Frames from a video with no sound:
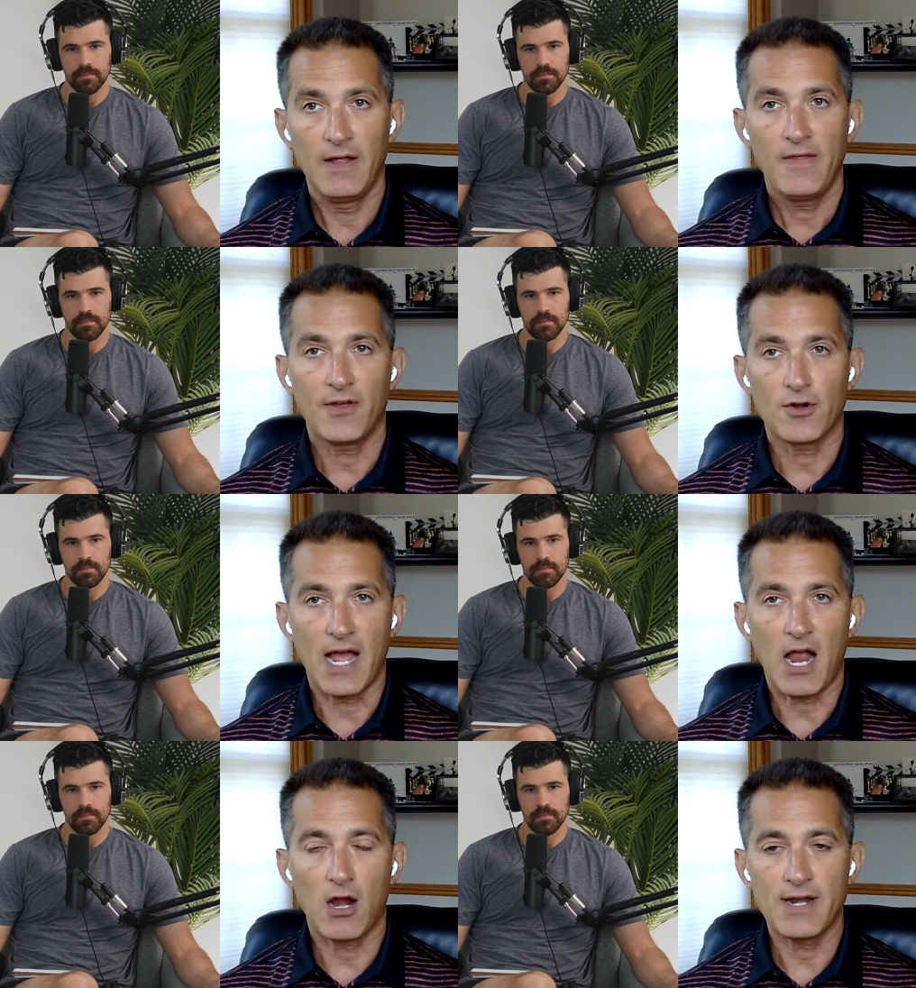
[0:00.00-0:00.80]
Speaker 1: There
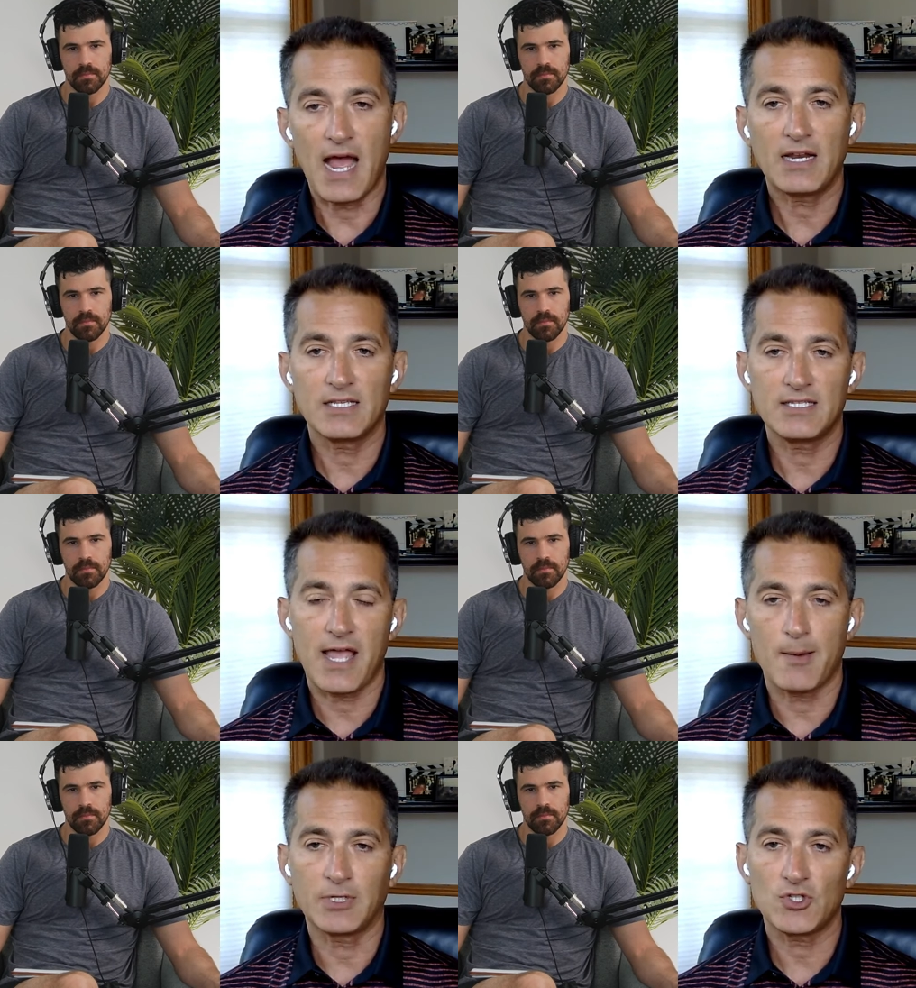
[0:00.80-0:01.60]
are not
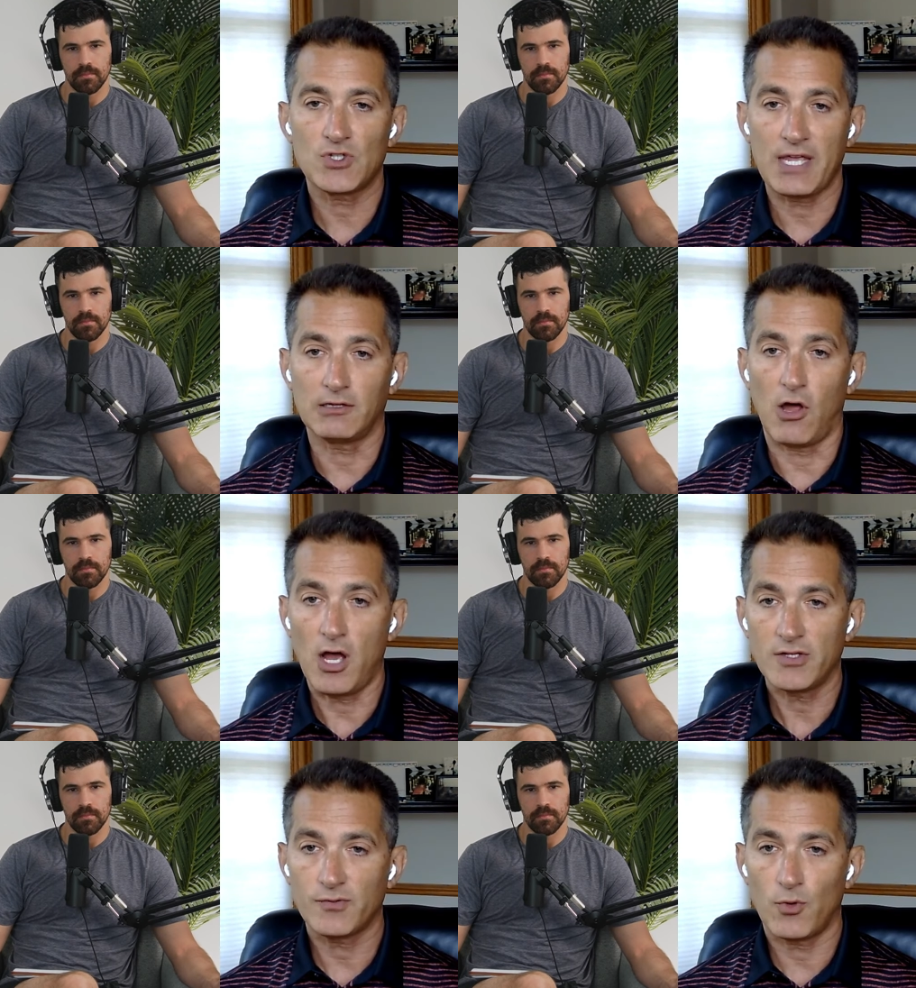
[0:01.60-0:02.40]
established state
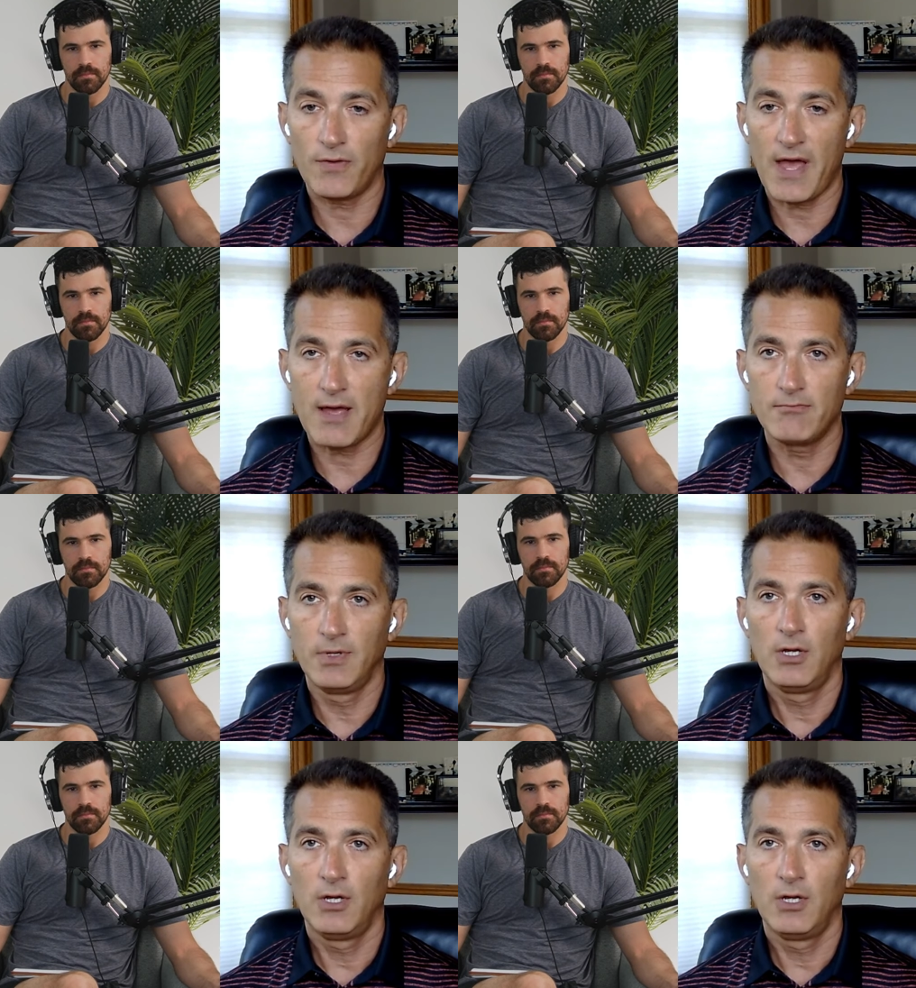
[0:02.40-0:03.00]
laws for them,